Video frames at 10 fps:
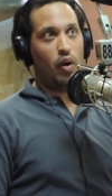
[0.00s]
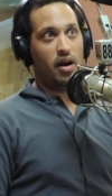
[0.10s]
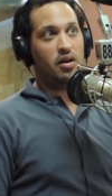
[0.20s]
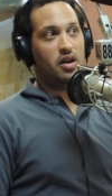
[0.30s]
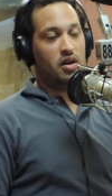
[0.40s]

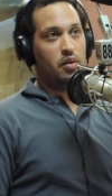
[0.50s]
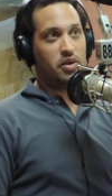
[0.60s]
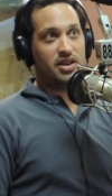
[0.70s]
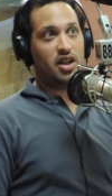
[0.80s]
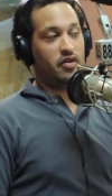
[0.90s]
where
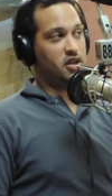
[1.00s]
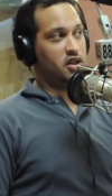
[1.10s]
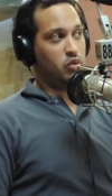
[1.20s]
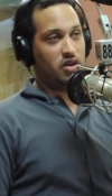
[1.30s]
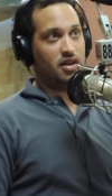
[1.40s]
police
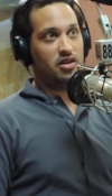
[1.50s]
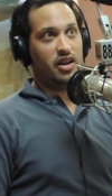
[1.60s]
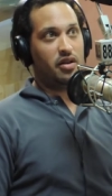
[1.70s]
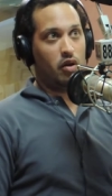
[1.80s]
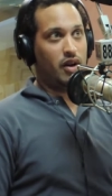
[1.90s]
officers were
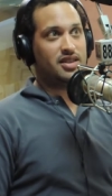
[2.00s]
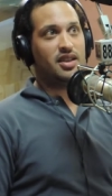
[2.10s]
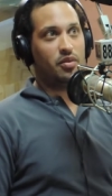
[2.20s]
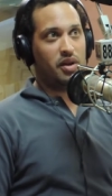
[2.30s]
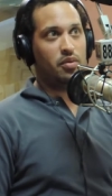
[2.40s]
literally
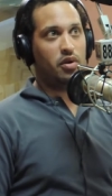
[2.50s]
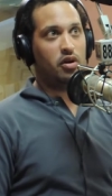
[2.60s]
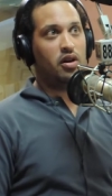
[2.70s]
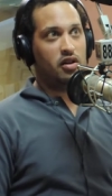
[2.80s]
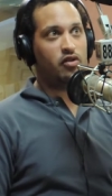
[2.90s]
arresting
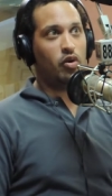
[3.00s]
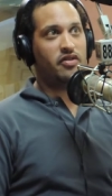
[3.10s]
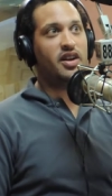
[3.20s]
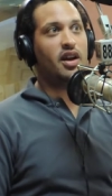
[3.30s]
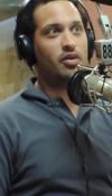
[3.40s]
people for
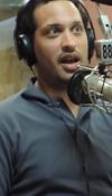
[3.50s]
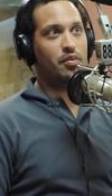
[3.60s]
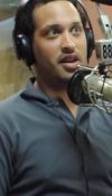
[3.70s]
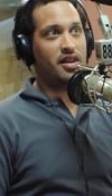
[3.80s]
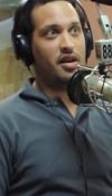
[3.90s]

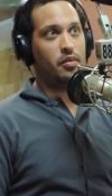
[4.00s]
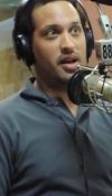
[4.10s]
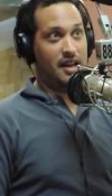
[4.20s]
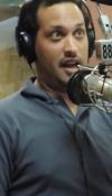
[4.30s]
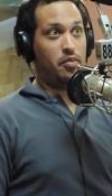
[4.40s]
videotaping them
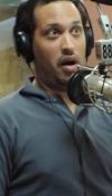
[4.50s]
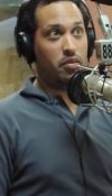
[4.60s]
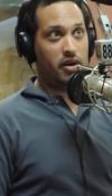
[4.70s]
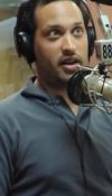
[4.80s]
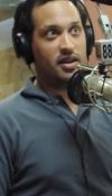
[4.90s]
in
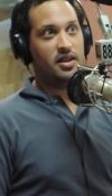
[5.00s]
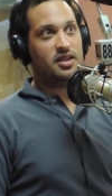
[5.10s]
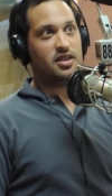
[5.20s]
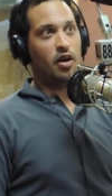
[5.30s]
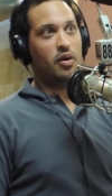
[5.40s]
public.
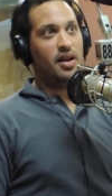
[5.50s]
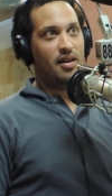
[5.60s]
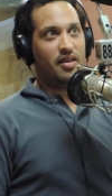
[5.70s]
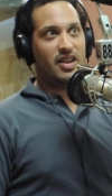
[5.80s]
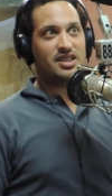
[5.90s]
So
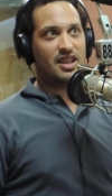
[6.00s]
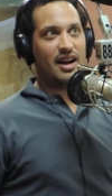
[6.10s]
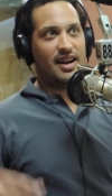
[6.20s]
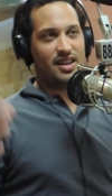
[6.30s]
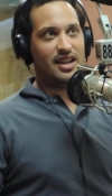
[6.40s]
these are the
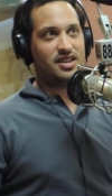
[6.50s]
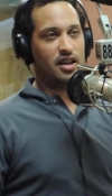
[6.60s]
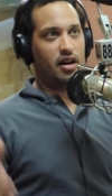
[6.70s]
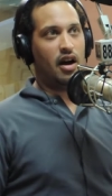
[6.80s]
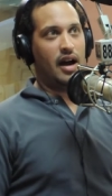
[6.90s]
kind of things
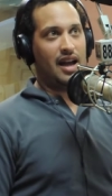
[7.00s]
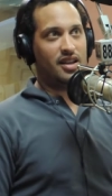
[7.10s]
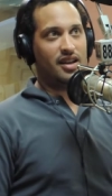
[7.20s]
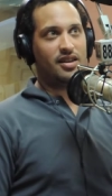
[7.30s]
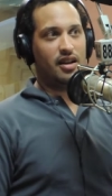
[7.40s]
that are, I
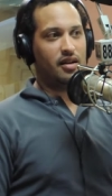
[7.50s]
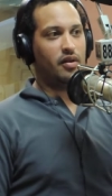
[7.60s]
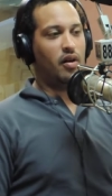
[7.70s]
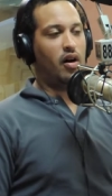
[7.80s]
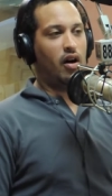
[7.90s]
think that
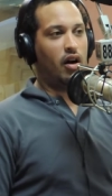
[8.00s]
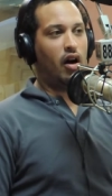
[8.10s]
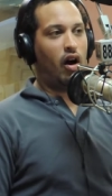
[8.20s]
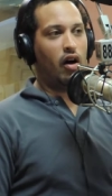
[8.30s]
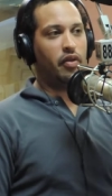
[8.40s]
are,
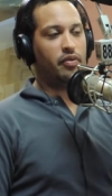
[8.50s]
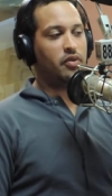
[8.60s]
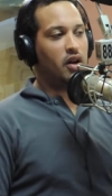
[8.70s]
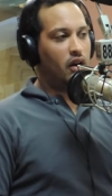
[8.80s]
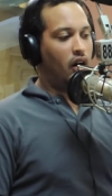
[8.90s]
are on
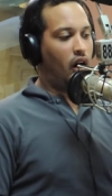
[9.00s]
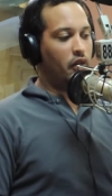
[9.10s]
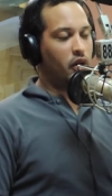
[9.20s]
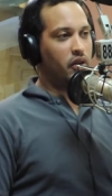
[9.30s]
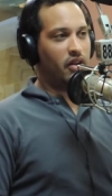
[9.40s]

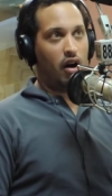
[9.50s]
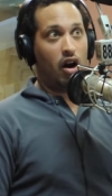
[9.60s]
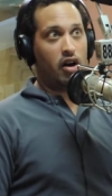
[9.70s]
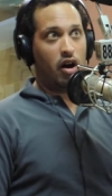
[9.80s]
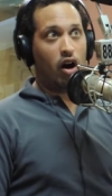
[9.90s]
on the, that
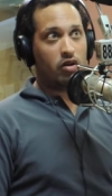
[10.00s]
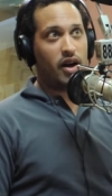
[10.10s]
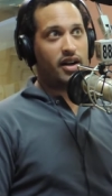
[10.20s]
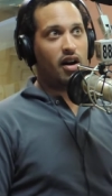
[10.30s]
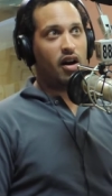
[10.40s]
are on our
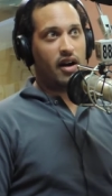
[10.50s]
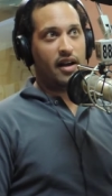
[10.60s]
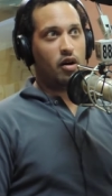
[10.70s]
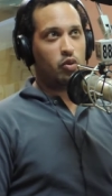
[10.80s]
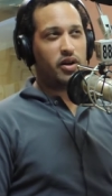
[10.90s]
radar
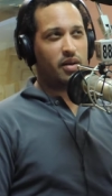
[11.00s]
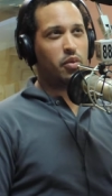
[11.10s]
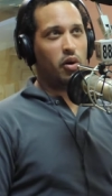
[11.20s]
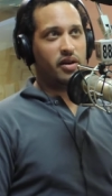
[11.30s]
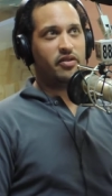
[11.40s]
and are really
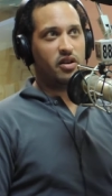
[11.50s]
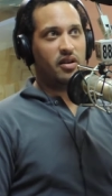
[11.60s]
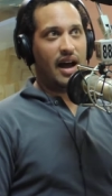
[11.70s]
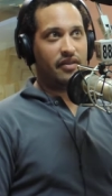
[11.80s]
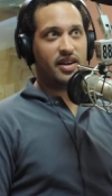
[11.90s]
important
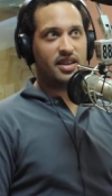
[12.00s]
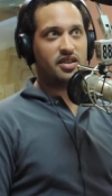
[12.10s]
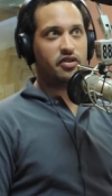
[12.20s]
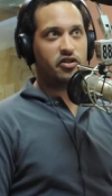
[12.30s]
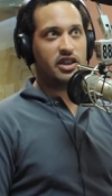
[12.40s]
for advocates
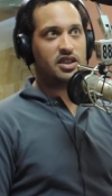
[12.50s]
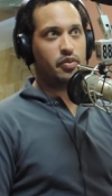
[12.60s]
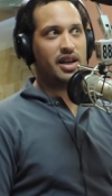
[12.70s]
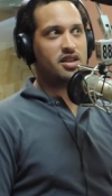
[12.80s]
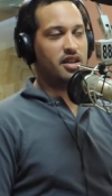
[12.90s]
of free
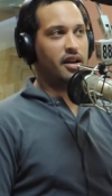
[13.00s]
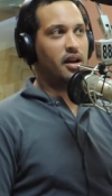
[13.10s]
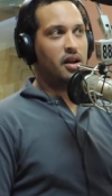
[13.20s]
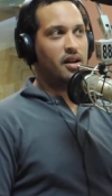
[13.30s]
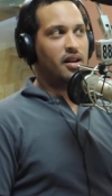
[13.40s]
speech that
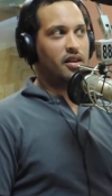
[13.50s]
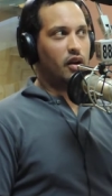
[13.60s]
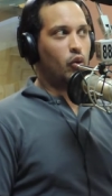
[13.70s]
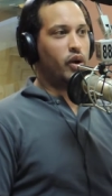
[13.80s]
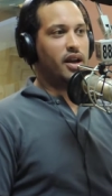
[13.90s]

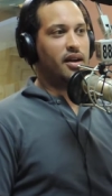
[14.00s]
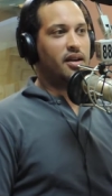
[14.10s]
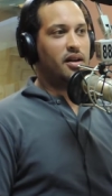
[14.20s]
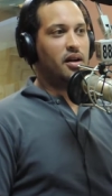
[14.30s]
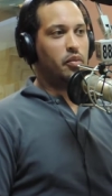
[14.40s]
that we
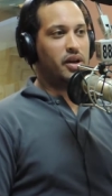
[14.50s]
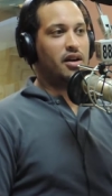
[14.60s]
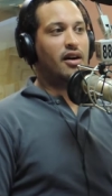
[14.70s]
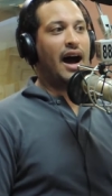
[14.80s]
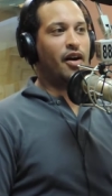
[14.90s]
be
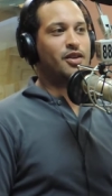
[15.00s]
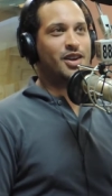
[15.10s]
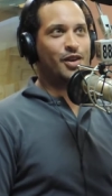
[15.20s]
allowed